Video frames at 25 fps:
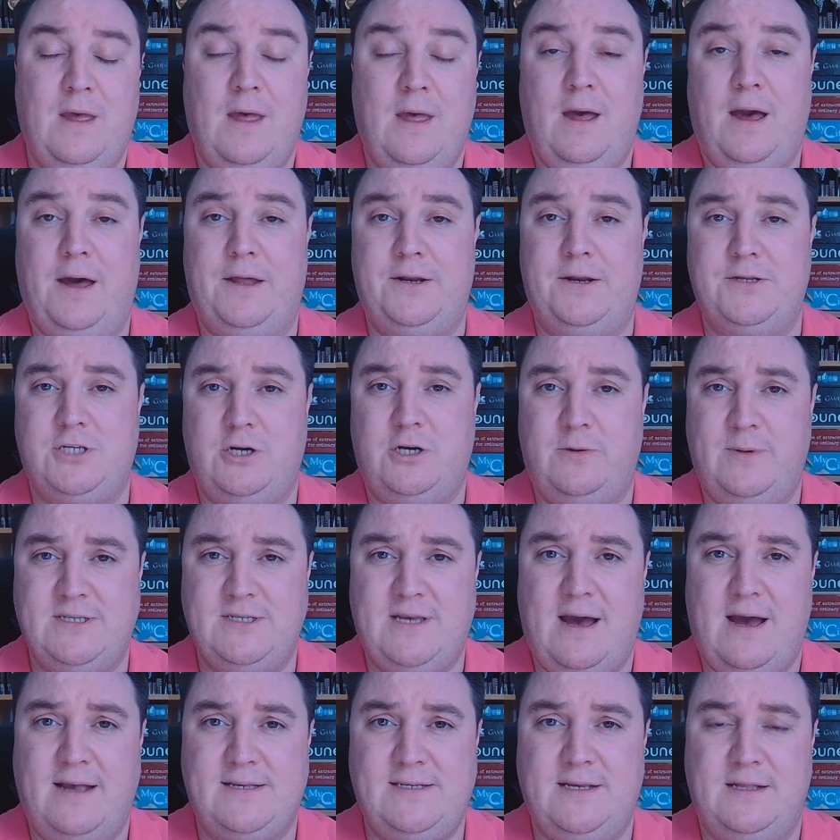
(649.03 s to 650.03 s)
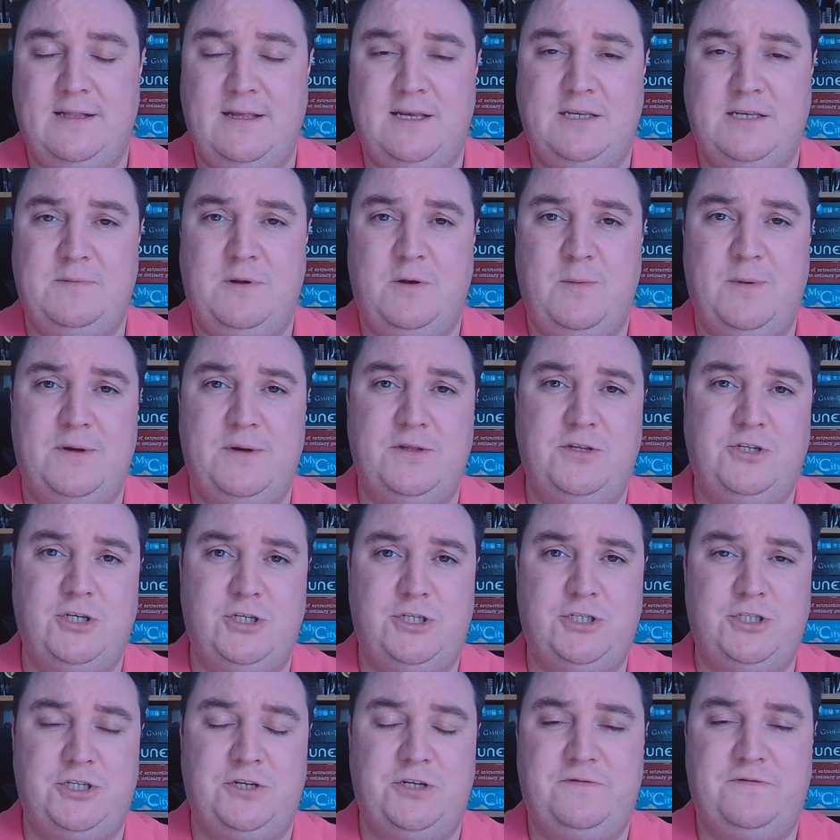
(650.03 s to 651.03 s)
And as always, guys, it leaves me with
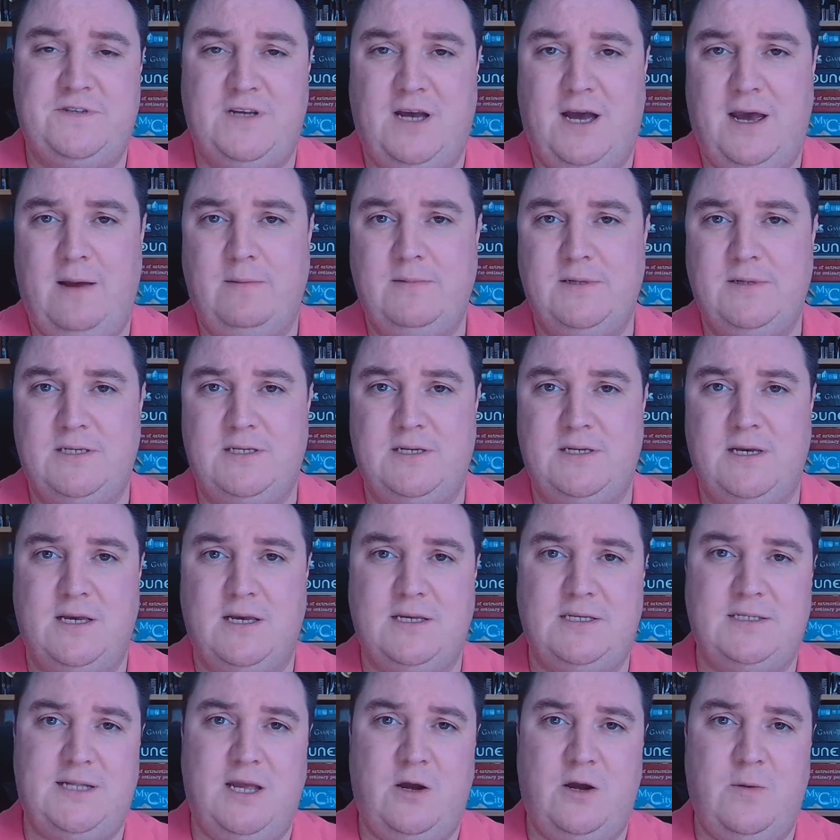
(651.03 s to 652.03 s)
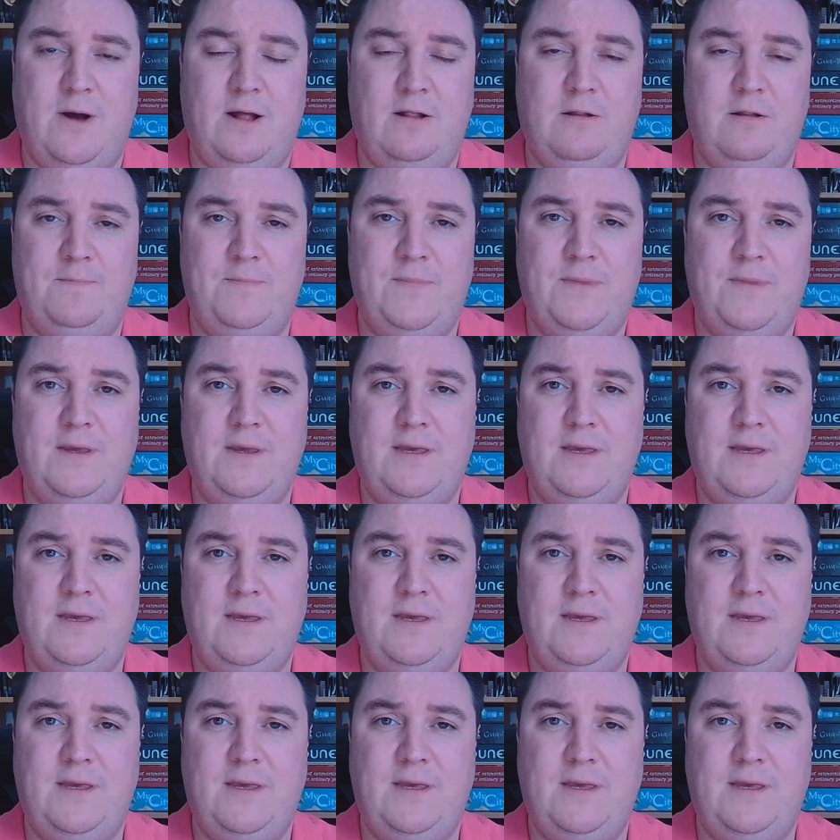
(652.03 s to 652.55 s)
just enough time to say stay well,